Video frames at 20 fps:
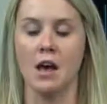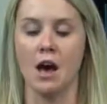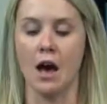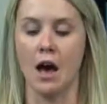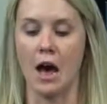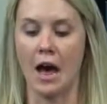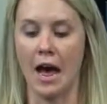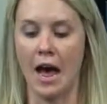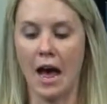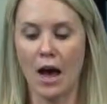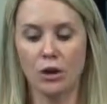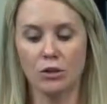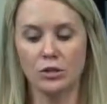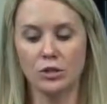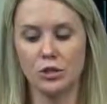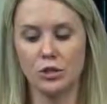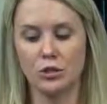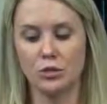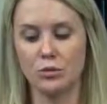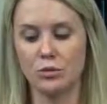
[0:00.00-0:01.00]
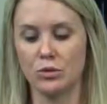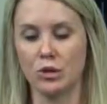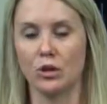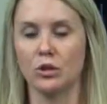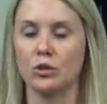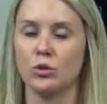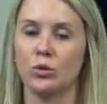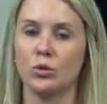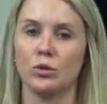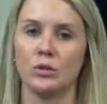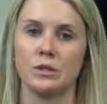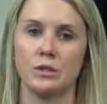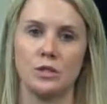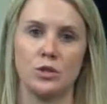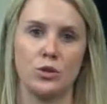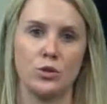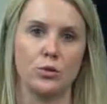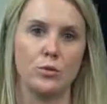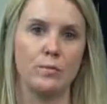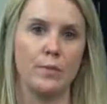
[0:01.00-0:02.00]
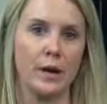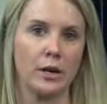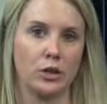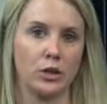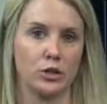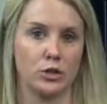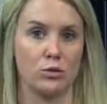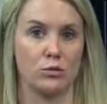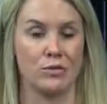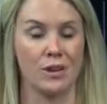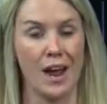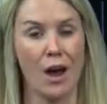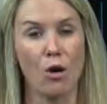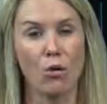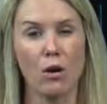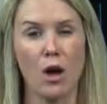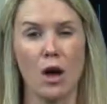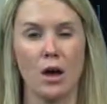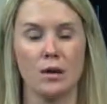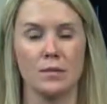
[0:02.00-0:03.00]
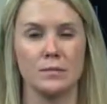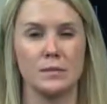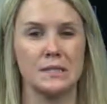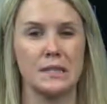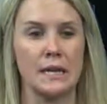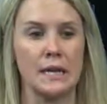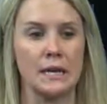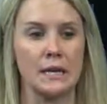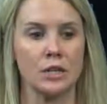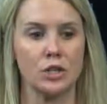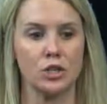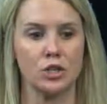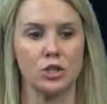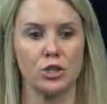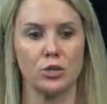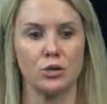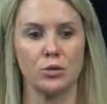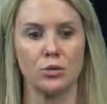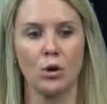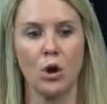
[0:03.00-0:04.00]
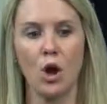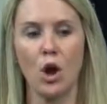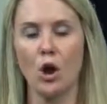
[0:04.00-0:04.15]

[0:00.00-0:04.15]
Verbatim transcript: how to use our tools to better student outcomes and to